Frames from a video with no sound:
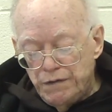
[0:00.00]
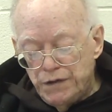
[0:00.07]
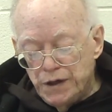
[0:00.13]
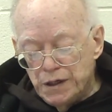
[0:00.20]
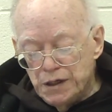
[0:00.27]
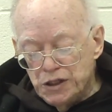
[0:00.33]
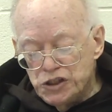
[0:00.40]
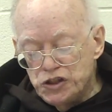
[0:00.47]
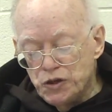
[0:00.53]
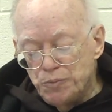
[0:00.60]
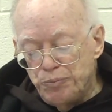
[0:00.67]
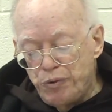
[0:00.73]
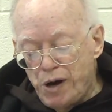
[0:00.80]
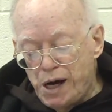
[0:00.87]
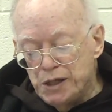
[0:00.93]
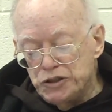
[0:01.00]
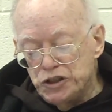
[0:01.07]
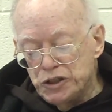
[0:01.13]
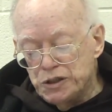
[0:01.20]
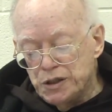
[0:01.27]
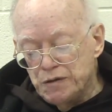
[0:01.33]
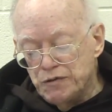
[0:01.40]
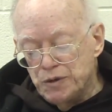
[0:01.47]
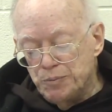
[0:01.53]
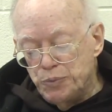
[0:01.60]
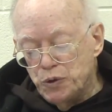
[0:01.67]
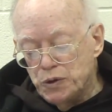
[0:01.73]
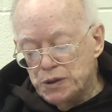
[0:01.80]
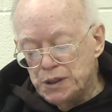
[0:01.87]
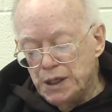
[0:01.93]
The initial project of the
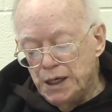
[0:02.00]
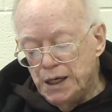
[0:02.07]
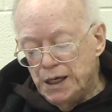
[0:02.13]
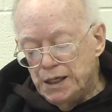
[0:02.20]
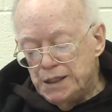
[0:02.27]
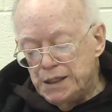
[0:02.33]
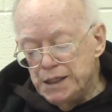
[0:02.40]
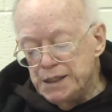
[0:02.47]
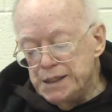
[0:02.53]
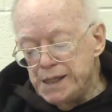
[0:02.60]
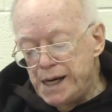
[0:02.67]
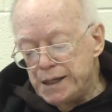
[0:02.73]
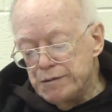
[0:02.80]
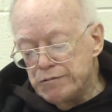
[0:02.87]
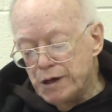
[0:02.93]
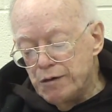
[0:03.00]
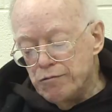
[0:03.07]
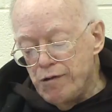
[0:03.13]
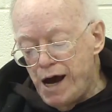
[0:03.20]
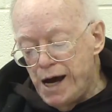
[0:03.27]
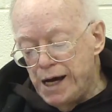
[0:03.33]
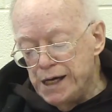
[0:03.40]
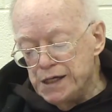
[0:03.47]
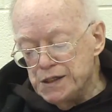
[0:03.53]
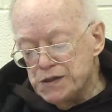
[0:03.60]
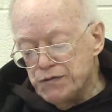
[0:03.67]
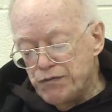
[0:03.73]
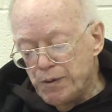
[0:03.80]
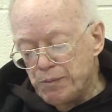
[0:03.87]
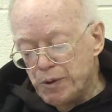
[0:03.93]
book did not arise
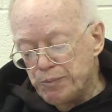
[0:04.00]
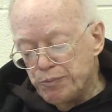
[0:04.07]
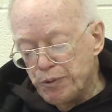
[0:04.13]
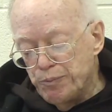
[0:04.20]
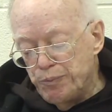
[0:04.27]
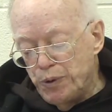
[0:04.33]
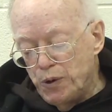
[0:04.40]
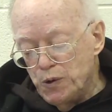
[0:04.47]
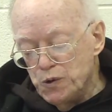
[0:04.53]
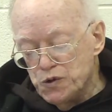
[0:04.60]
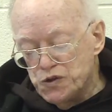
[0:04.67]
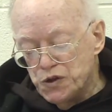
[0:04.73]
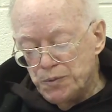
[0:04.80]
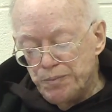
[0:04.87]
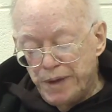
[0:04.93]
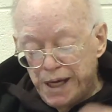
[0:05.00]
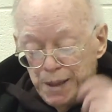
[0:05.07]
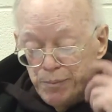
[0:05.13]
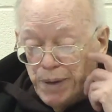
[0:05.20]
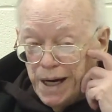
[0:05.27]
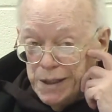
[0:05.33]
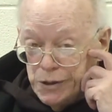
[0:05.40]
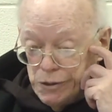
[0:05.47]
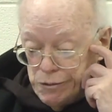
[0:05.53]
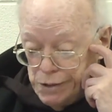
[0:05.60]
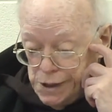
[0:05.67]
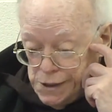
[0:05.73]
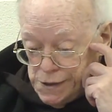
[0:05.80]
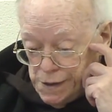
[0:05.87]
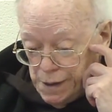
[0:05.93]
from a proposal made by
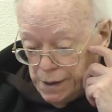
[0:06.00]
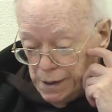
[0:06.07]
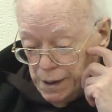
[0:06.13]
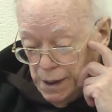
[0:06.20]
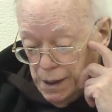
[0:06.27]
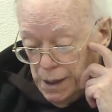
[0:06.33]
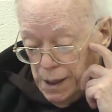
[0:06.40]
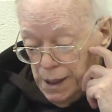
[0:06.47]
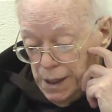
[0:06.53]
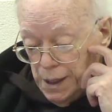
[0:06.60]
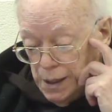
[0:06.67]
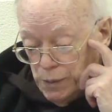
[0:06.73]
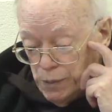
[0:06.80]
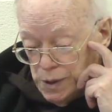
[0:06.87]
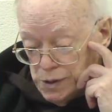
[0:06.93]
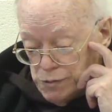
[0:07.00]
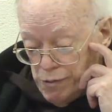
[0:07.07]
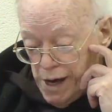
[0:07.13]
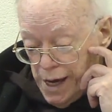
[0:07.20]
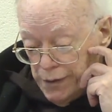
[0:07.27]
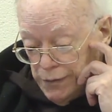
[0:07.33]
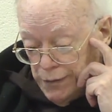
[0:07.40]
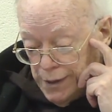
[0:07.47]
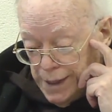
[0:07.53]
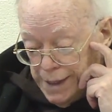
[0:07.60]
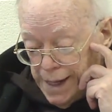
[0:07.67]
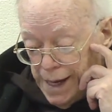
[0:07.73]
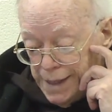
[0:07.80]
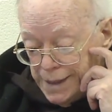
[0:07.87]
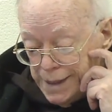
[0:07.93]
Teresa, it was rather an
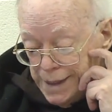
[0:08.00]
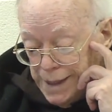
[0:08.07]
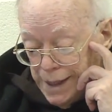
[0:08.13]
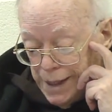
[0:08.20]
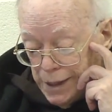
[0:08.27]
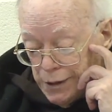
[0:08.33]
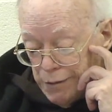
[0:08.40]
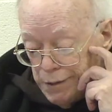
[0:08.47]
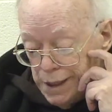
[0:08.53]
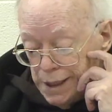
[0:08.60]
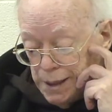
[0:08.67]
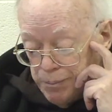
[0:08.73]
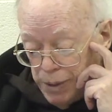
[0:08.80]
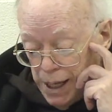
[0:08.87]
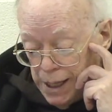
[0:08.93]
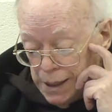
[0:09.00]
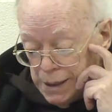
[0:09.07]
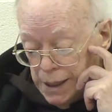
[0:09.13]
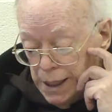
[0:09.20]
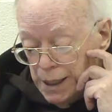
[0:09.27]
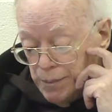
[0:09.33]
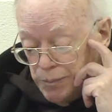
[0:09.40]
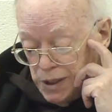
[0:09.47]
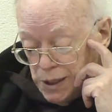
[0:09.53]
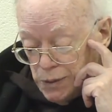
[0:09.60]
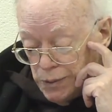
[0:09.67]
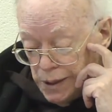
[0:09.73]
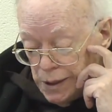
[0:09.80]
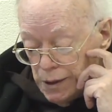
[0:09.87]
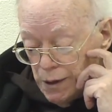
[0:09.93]
idea agreed upon
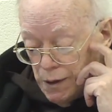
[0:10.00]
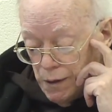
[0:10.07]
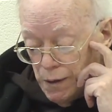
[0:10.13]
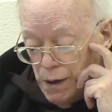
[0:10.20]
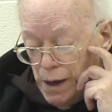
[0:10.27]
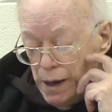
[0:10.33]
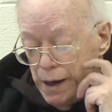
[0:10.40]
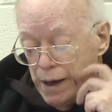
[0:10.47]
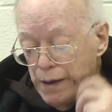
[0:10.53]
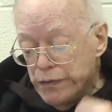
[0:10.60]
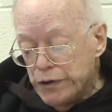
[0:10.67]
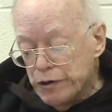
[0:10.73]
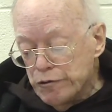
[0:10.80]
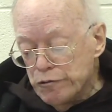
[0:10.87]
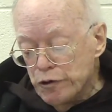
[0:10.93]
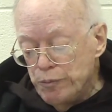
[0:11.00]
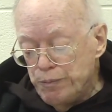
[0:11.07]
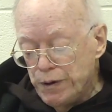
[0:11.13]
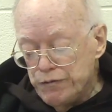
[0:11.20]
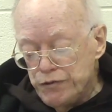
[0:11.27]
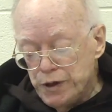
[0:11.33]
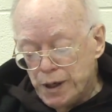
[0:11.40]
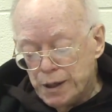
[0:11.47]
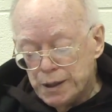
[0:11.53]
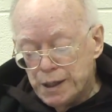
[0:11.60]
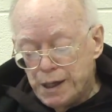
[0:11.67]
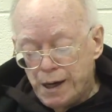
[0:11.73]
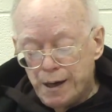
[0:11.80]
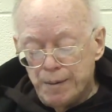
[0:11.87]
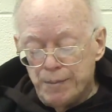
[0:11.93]
between her and the group of young
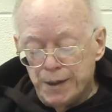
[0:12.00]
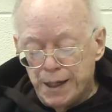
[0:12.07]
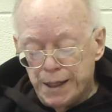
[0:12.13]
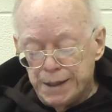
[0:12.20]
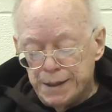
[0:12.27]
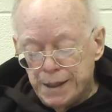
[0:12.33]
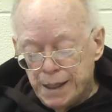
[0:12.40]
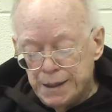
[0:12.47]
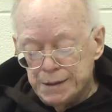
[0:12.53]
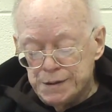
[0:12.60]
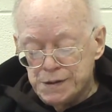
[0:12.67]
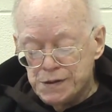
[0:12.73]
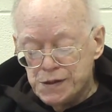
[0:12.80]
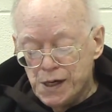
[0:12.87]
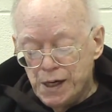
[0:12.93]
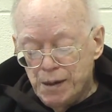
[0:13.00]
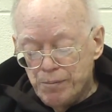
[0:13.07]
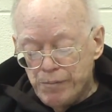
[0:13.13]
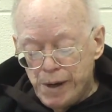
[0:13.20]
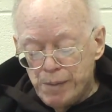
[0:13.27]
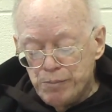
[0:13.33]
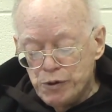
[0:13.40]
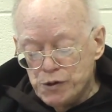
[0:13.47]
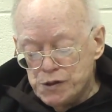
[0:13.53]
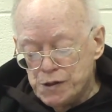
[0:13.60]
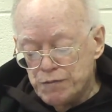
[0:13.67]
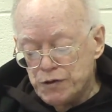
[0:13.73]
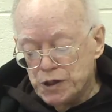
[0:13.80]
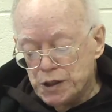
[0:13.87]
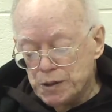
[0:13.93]
Carmelite nuns, members
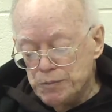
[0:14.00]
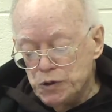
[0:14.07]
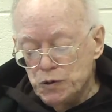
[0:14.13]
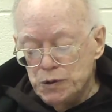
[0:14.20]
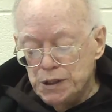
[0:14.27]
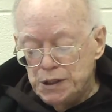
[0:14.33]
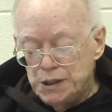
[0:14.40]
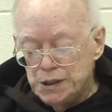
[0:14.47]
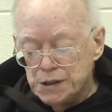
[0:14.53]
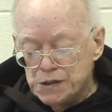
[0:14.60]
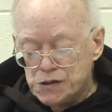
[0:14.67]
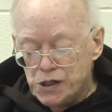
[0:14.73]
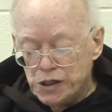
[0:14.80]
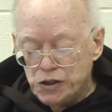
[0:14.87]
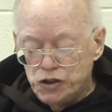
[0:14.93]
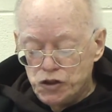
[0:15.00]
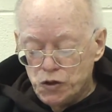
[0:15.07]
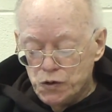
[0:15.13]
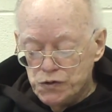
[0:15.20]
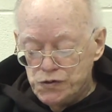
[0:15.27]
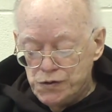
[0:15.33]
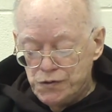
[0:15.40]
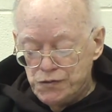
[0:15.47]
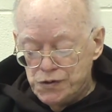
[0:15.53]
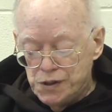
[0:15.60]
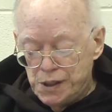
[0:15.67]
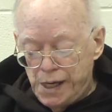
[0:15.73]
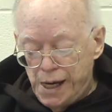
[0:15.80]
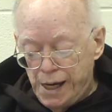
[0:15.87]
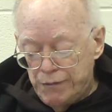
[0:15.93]
of the community in St. Joseph's
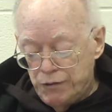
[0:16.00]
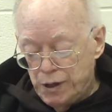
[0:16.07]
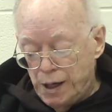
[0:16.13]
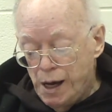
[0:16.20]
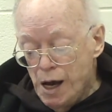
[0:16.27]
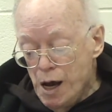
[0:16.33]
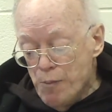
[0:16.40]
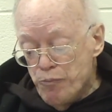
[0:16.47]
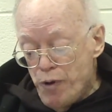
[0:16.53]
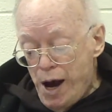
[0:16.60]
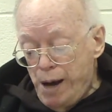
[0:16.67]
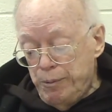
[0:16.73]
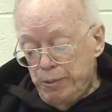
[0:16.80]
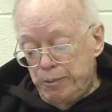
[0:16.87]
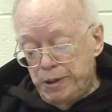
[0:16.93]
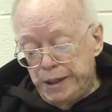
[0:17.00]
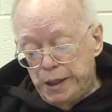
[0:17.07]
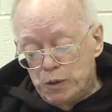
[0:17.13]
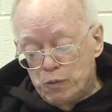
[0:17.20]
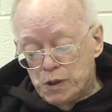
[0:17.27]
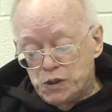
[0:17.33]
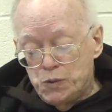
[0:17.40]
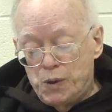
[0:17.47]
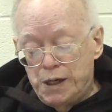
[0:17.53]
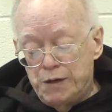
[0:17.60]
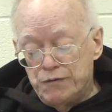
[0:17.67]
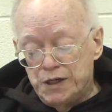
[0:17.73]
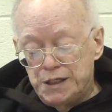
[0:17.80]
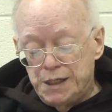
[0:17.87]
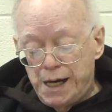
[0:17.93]
in Avila. Probably it was one of
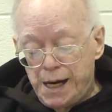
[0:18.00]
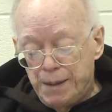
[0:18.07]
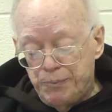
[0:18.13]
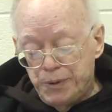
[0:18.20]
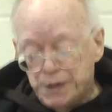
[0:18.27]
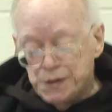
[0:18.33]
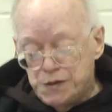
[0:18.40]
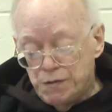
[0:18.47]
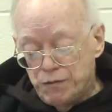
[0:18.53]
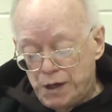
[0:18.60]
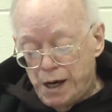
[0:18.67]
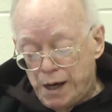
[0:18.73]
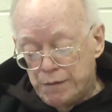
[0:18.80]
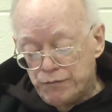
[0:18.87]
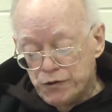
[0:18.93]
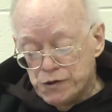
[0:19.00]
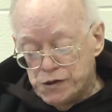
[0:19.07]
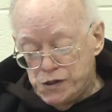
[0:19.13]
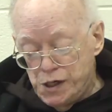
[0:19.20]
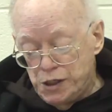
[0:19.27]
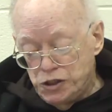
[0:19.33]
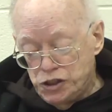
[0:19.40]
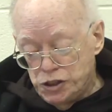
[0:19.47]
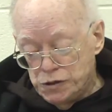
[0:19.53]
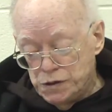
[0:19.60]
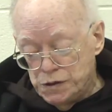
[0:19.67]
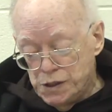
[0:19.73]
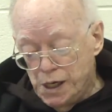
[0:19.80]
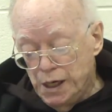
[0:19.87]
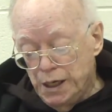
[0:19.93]
the topics of conversation
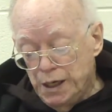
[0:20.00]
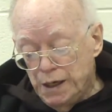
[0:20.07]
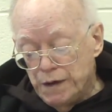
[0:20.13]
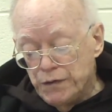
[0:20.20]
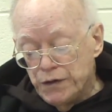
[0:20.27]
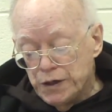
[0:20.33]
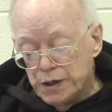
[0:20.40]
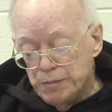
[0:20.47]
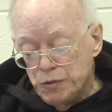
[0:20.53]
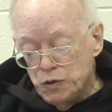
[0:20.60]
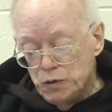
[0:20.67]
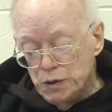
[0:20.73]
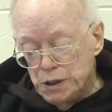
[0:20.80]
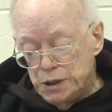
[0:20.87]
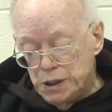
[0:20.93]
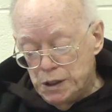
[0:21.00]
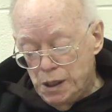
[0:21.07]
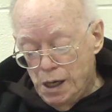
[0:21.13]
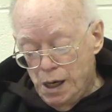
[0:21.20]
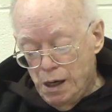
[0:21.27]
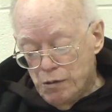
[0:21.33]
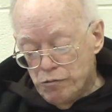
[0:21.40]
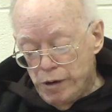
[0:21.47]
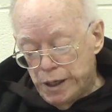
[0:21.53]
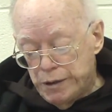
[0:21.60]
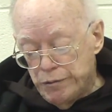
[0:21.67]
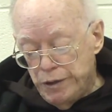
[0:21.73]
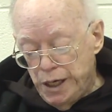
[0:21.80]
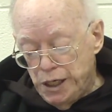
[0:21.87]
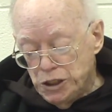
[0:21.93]
in the community
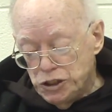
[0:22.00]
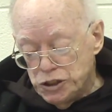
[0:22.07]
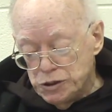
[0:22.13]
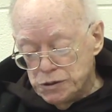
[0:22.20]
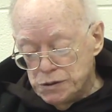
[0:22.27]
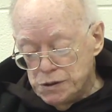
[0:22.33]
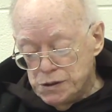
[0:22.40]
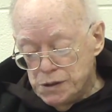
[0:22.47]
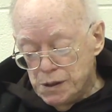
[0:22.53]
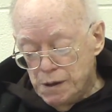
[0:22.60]
recreations.